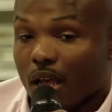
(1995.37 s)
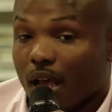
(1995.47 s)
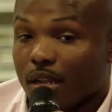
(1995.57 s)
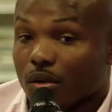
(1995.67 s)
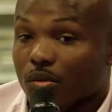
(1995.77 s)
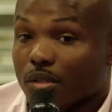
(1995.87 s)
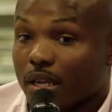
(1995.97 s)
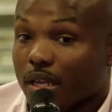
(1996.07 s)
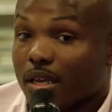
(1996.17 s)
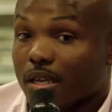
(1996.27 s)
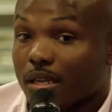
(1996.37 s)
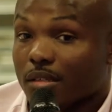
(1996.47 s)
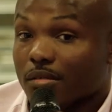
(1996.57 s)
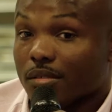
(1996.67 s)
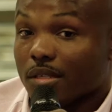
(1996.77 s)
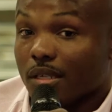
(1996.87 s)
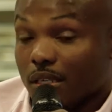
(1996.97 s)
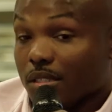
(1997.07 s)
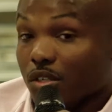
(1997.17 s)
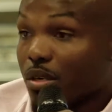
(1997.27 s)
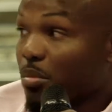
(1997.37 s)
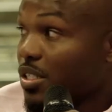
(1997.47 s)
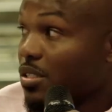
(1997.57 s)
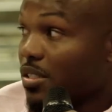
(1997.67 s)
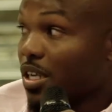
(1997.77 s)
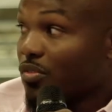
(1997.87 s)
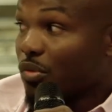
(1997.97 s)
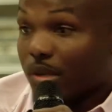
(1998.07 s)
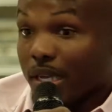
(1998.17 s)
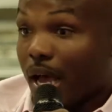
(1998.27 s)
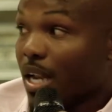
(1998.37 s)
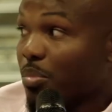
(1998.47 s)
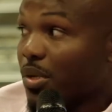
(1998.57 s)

I know that hey, it's going to be successful. It got to